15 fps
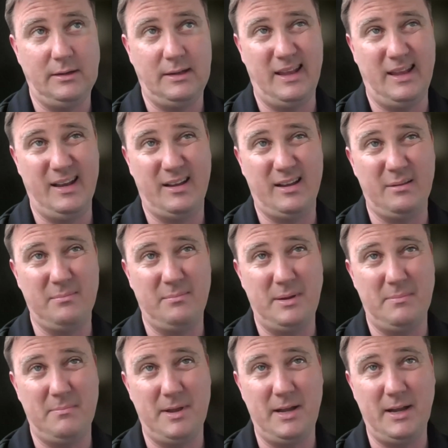that it can
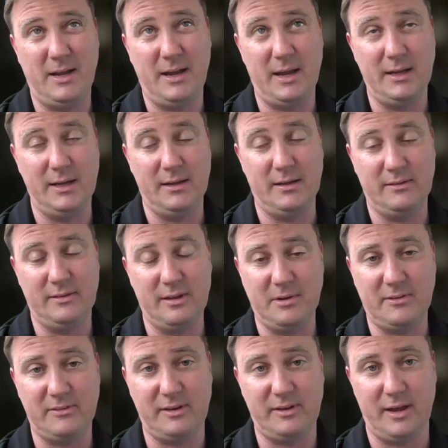be mitigated to
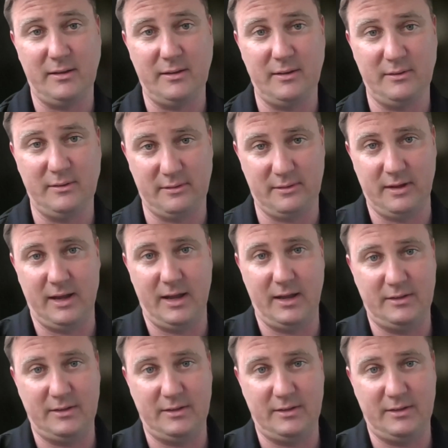some extent is